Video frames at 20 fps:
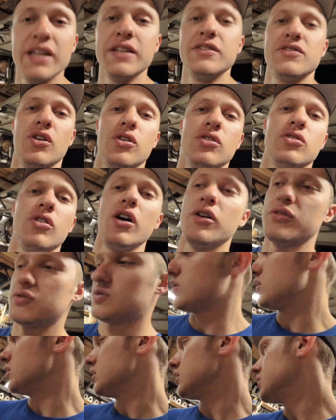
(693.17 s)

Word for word: Getting so close.